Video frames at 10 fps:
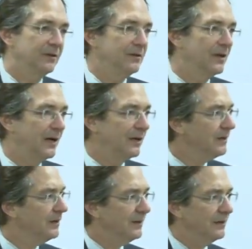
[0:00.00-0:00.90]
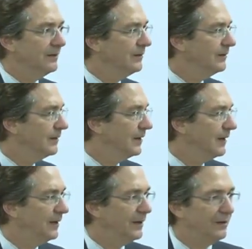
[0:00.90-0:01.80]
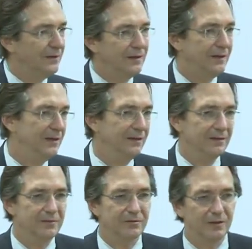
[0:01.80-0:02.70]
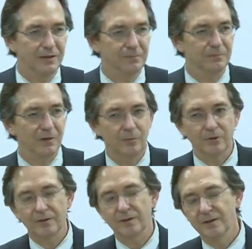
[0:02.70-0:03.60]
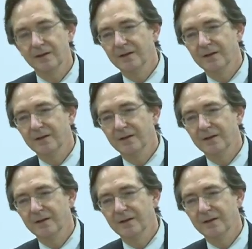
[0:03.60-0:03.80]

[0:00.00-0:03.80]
young, and uh, they eat, they sleep, they work.